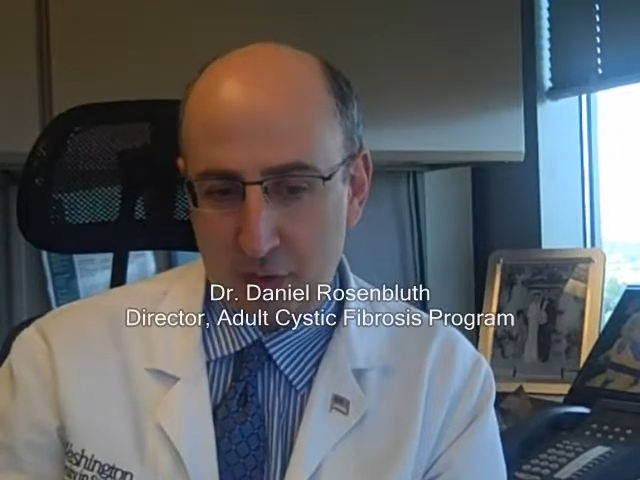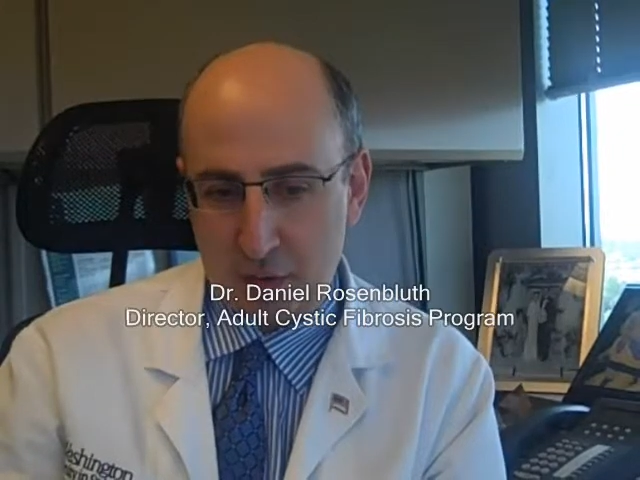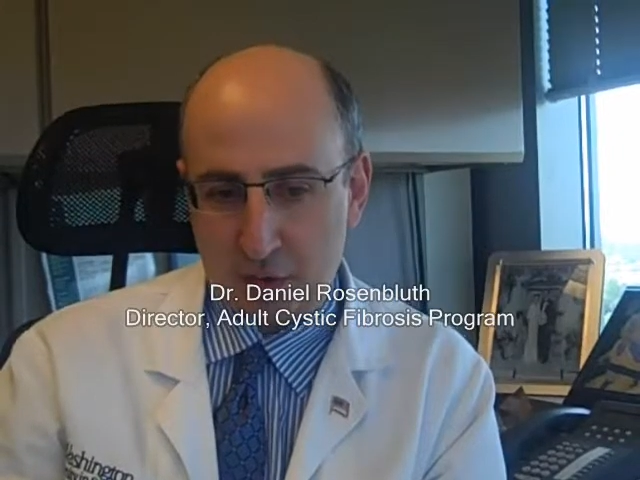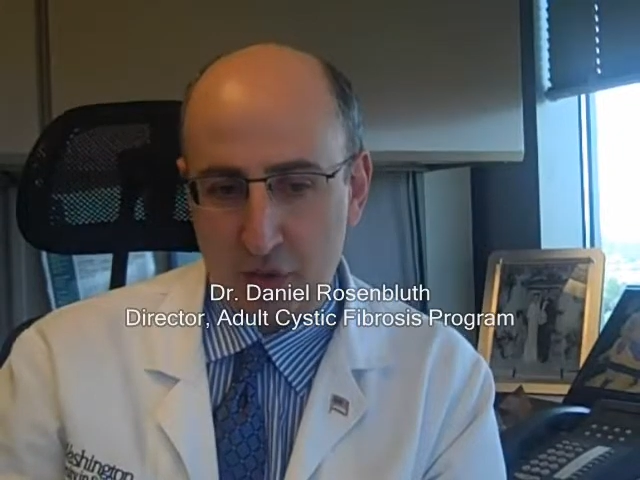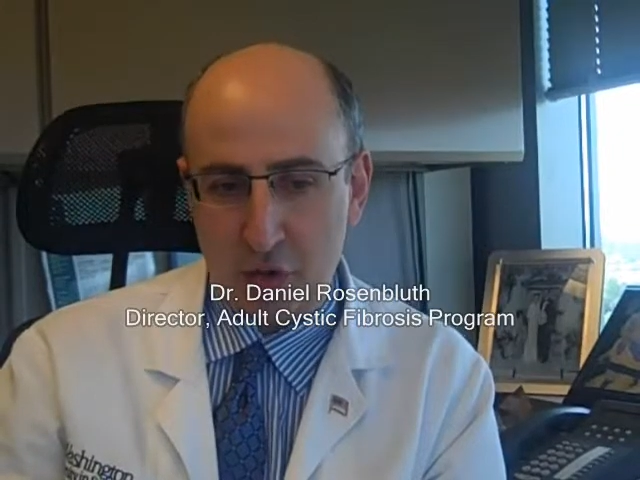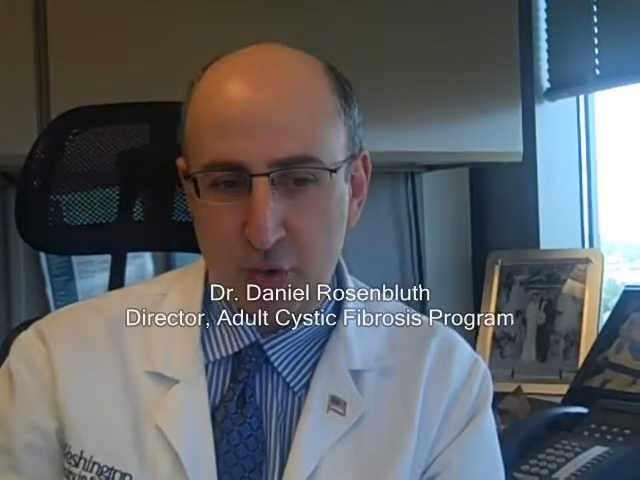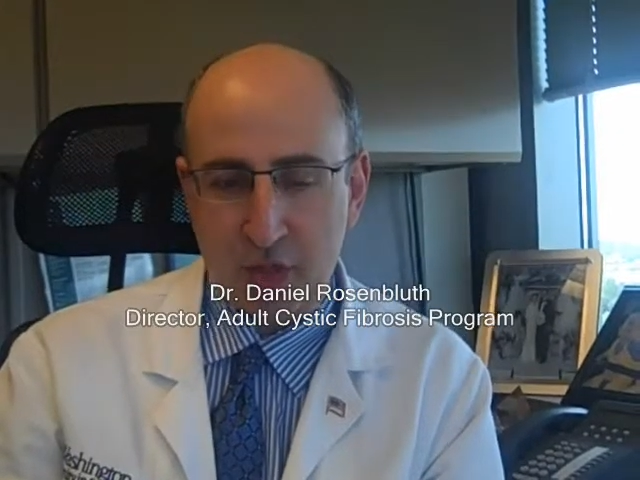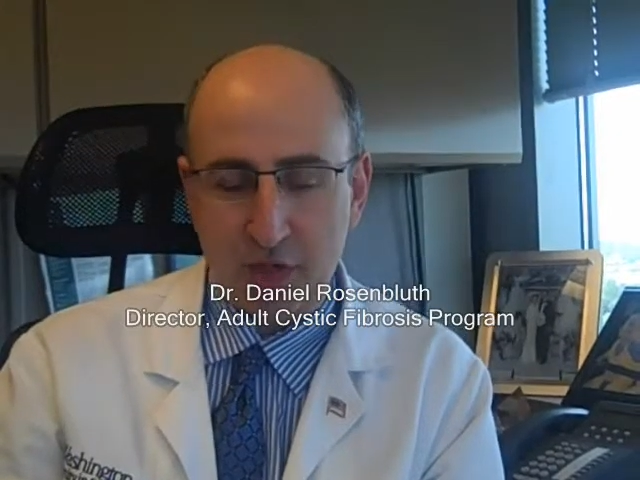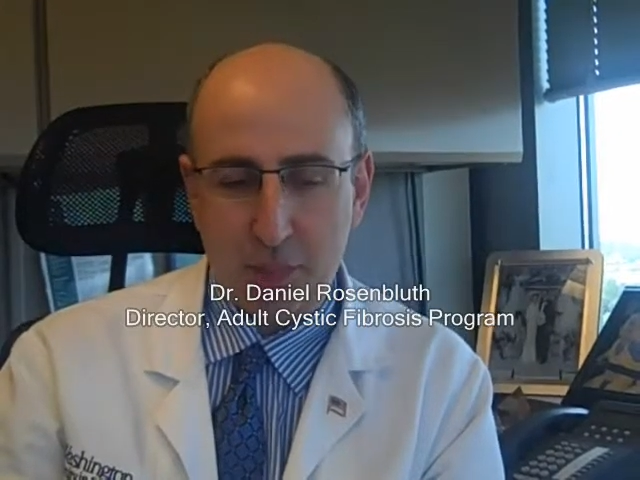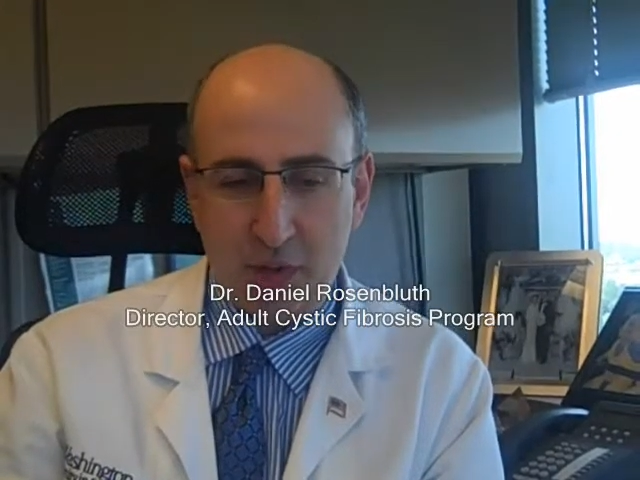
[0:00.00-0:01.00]
lung
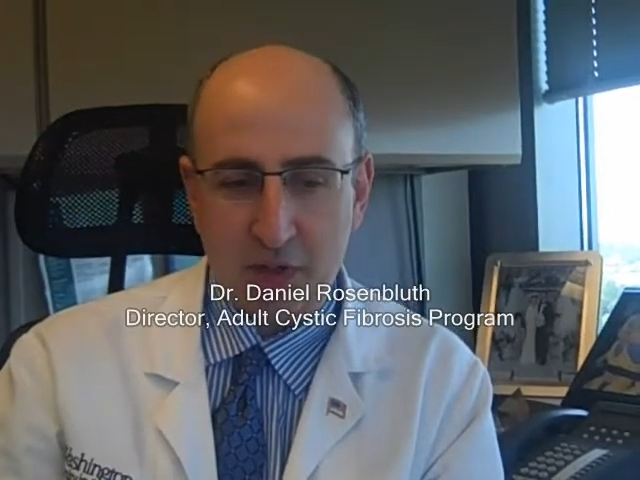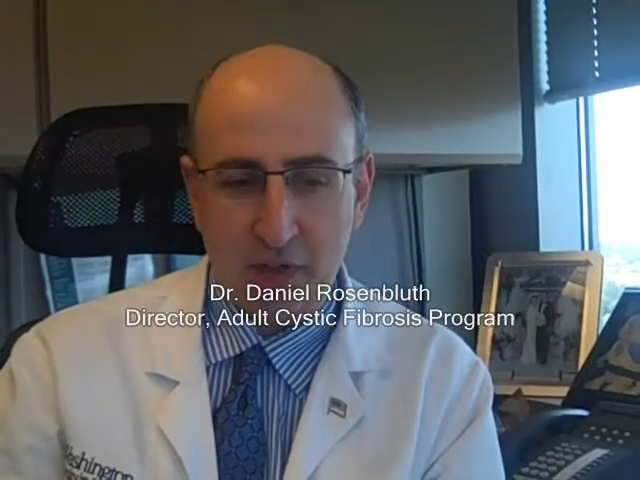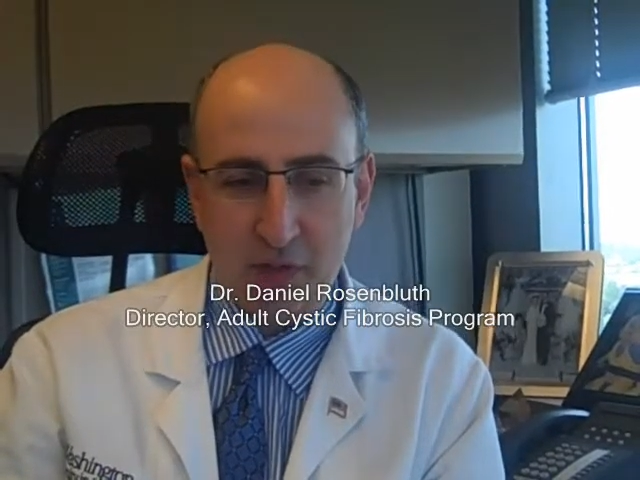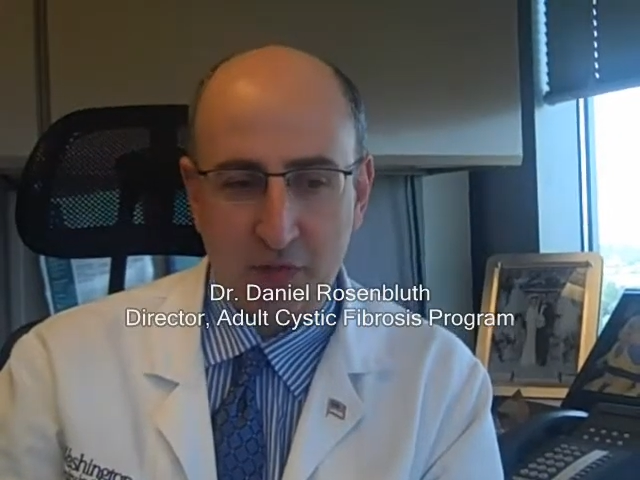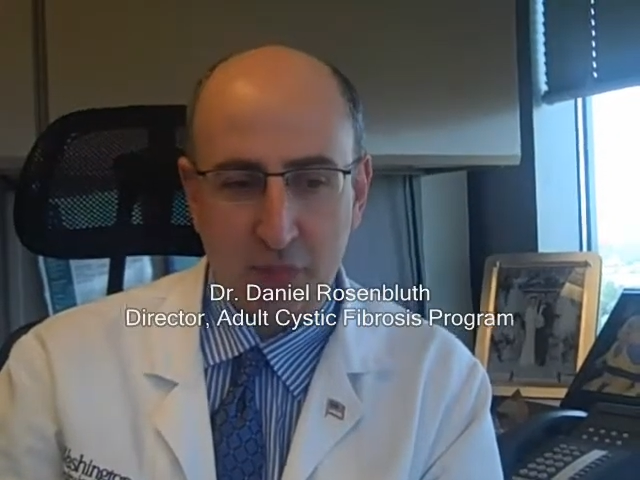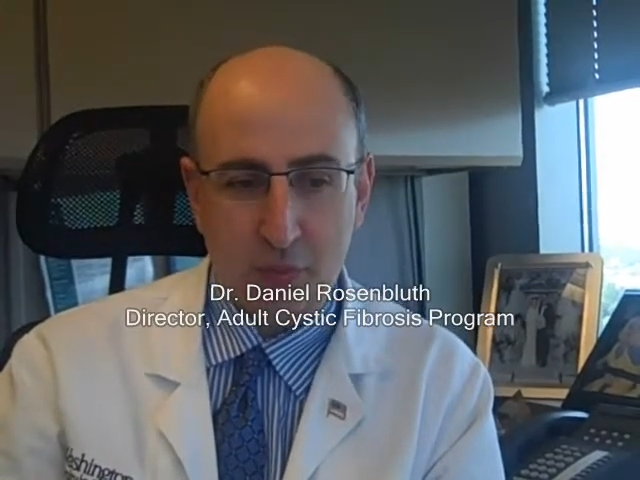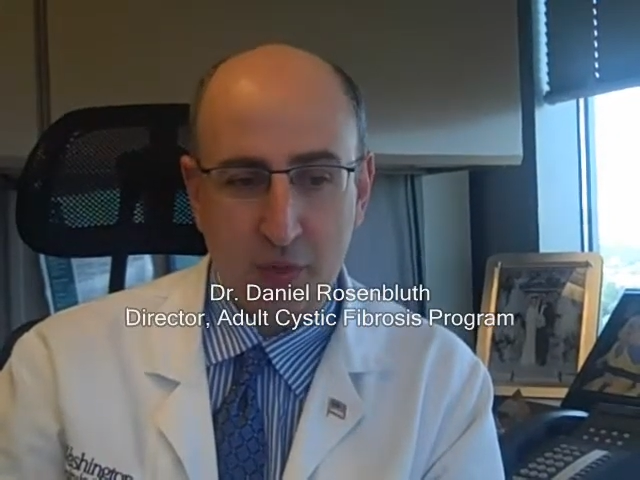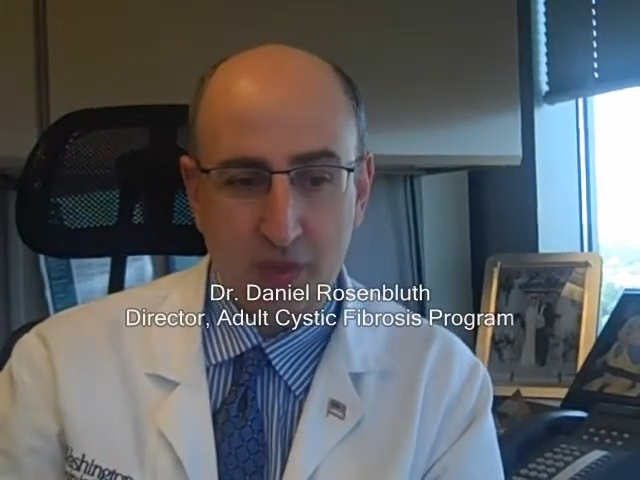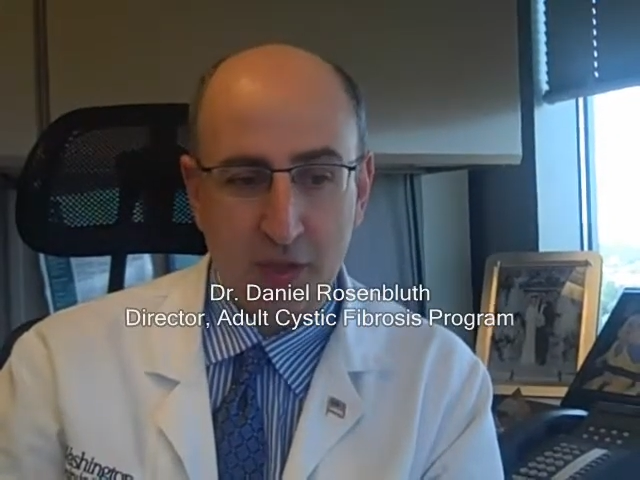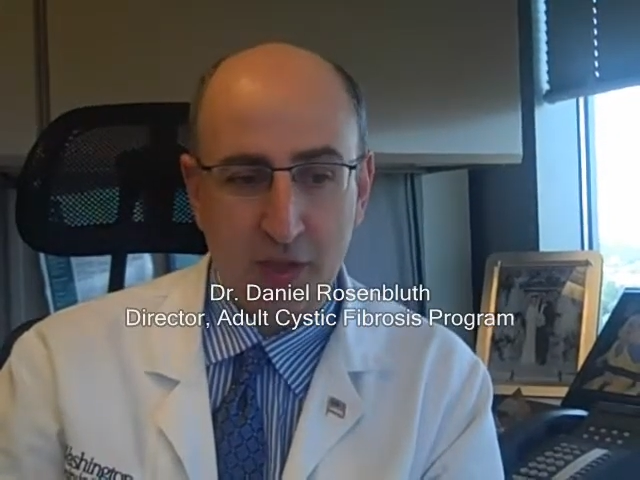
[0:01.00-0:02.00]
transplant is
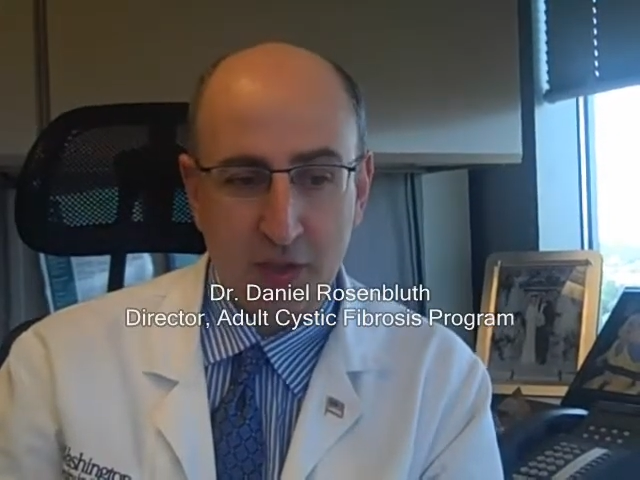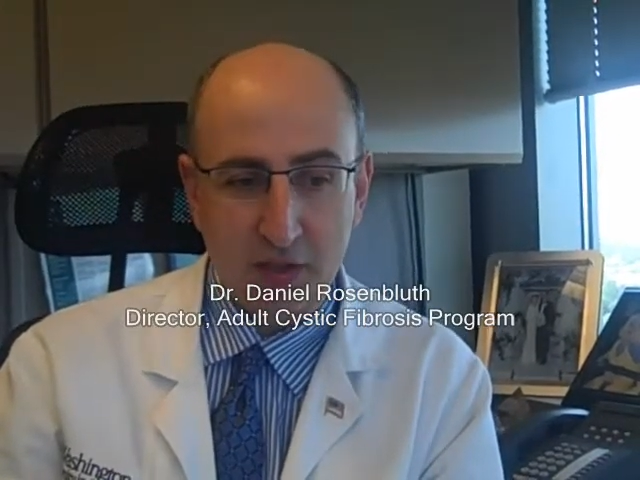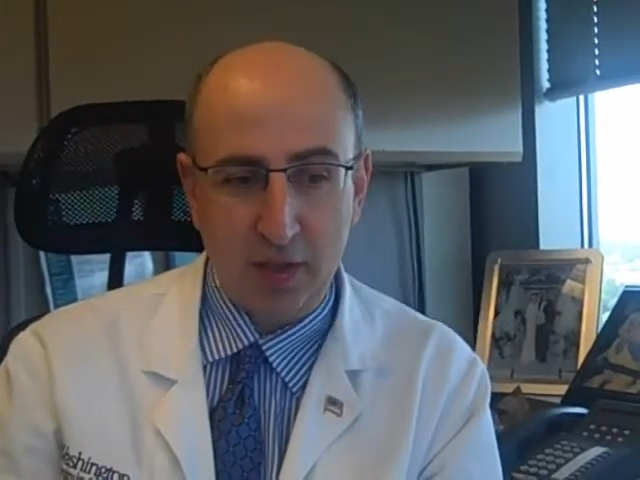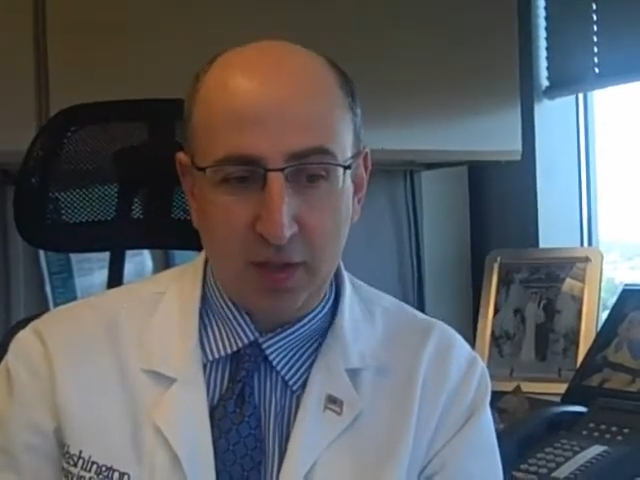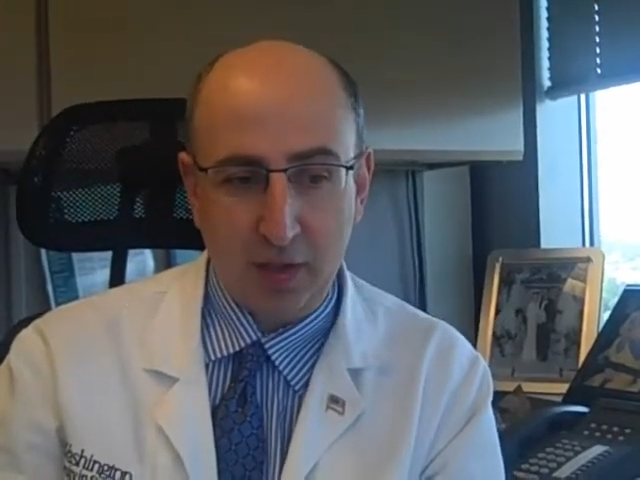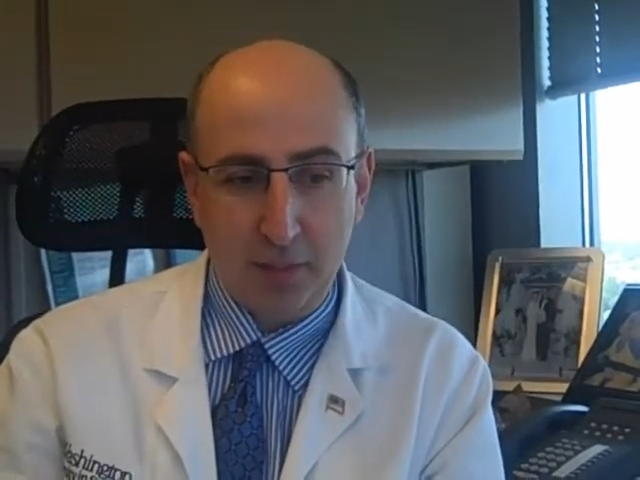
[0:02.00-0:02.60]
really